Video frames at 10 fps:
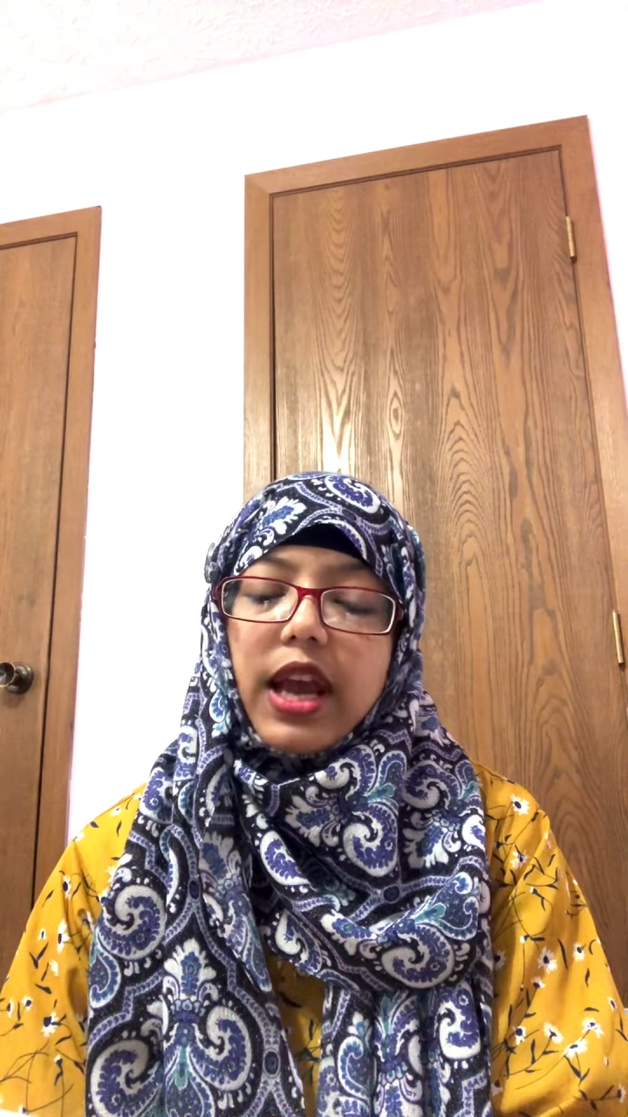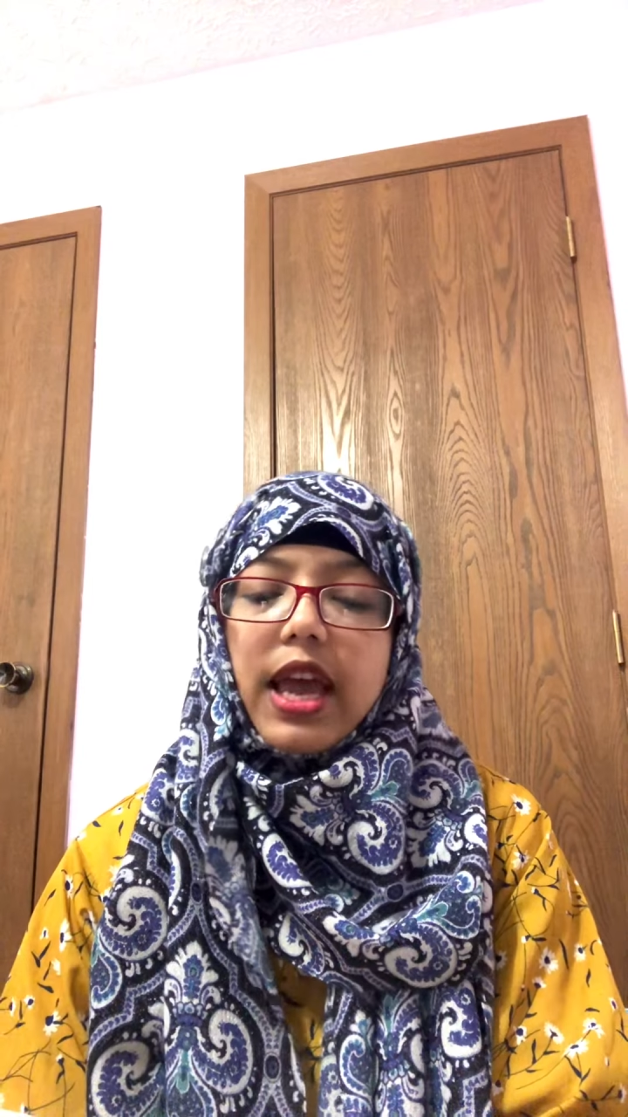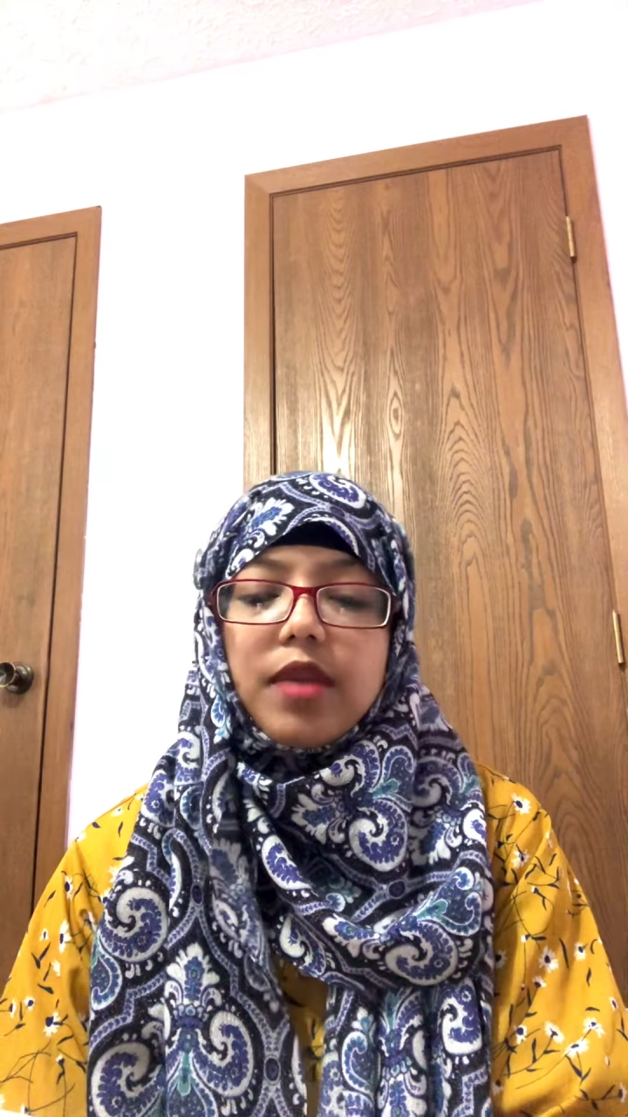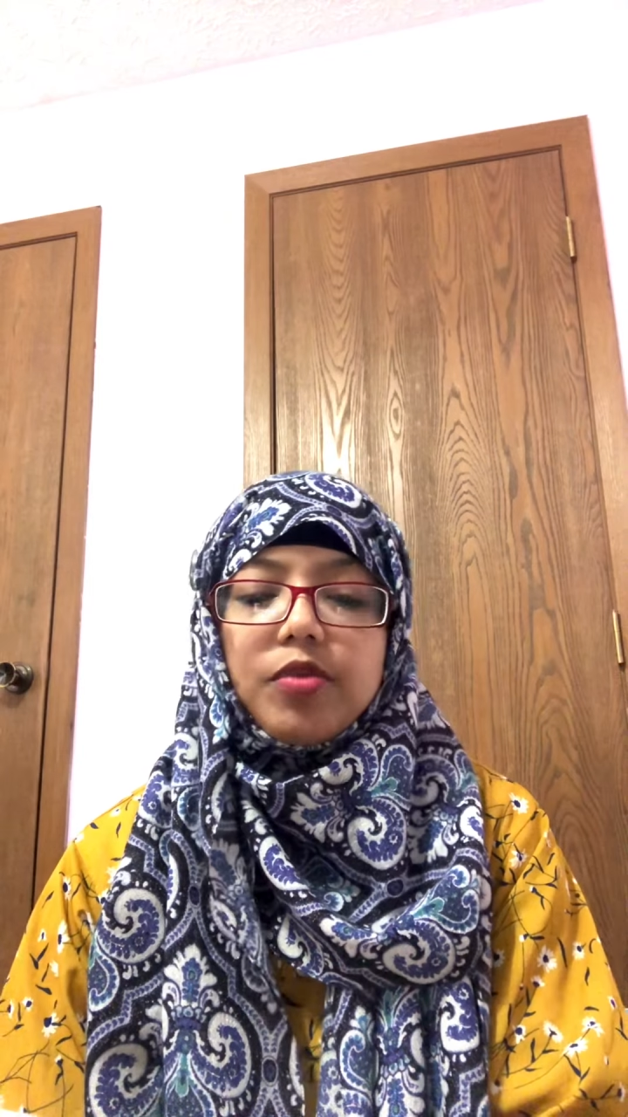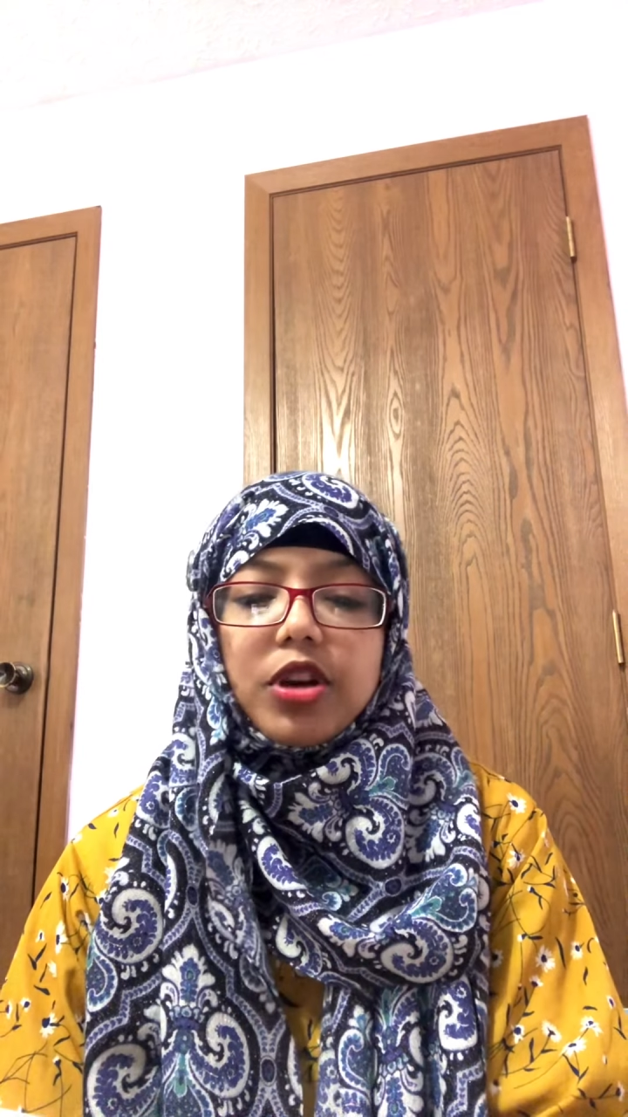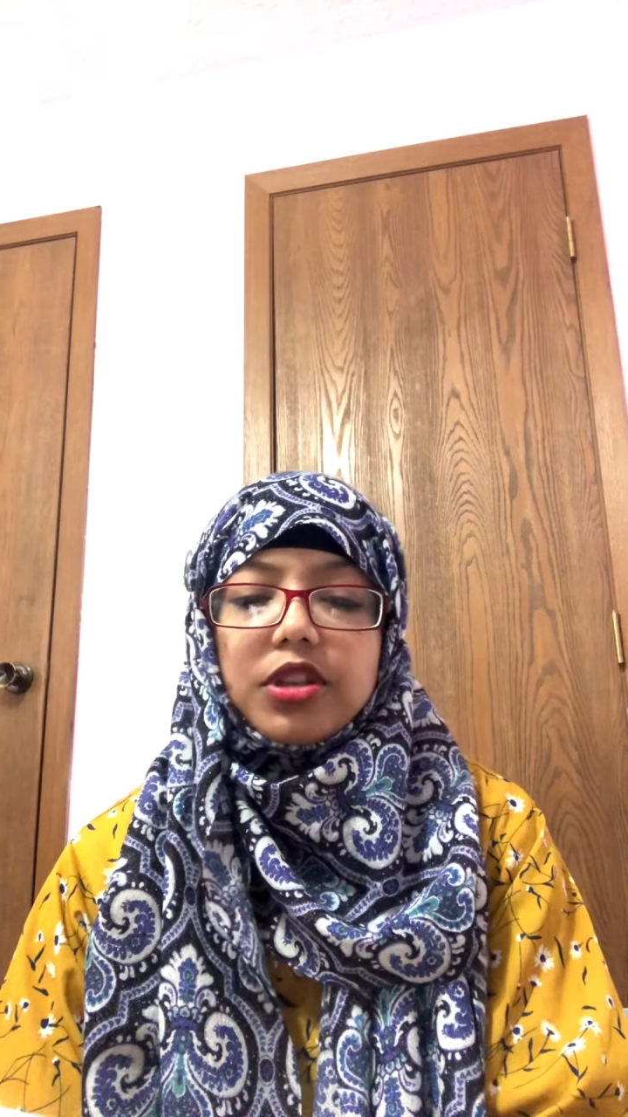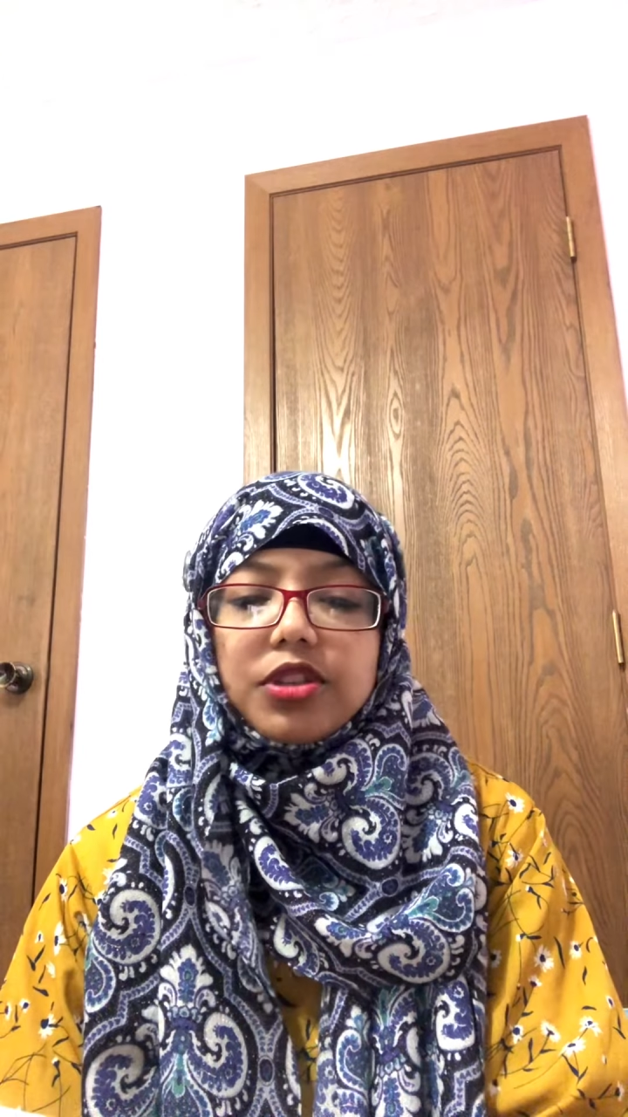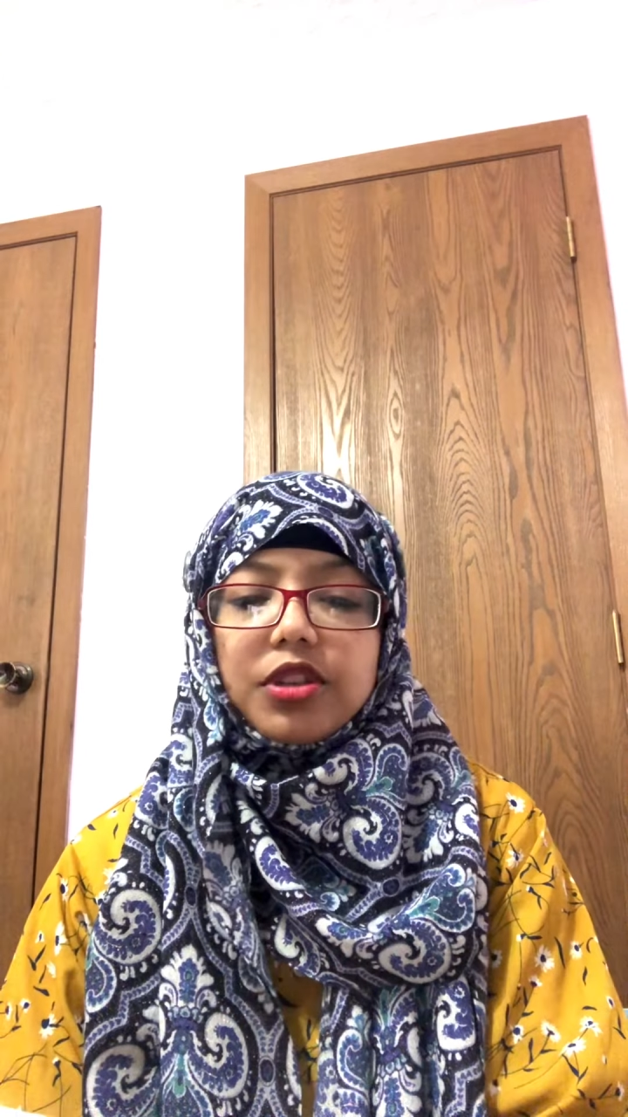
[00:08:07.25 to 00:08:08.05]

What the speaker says: and monitor